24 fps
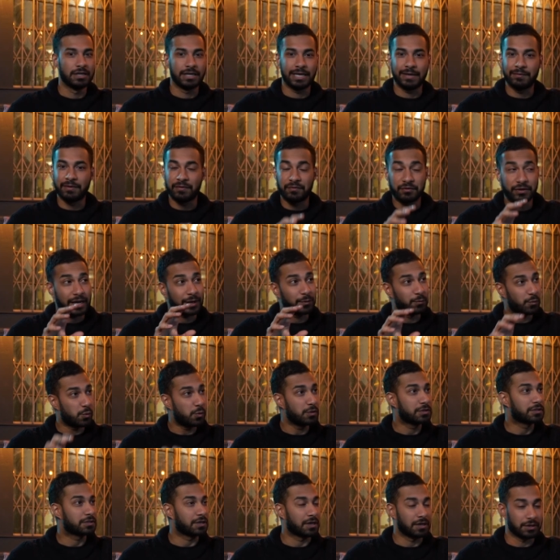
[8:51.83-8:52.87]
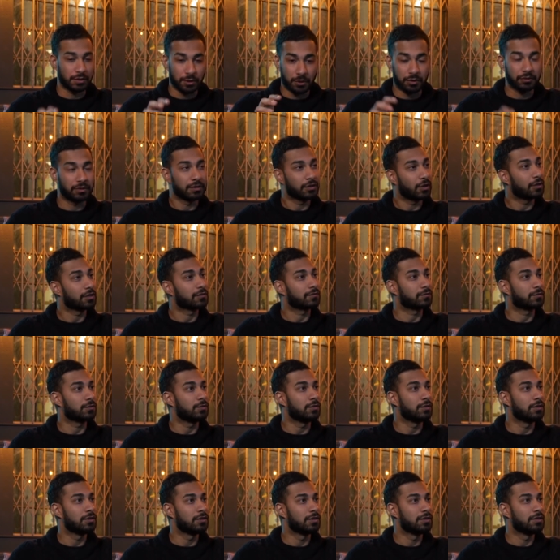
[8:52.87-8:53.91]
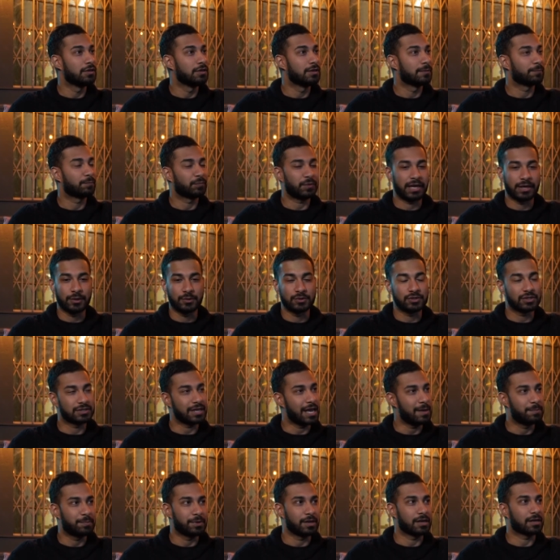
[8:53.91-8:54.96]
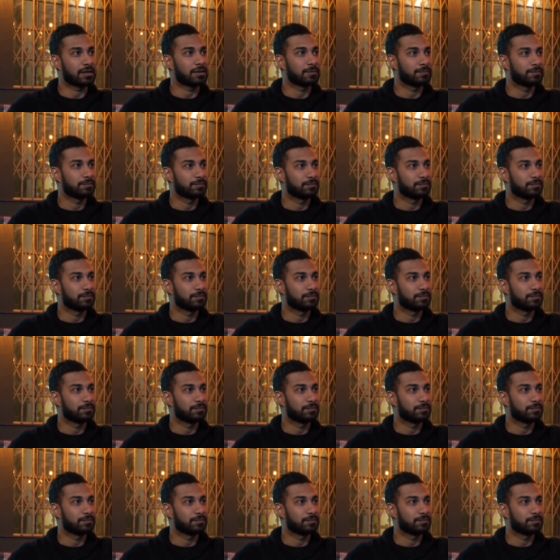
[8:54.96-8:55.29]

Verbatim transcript: Even if you're getting water, you're on the dance floor. And it was just epic.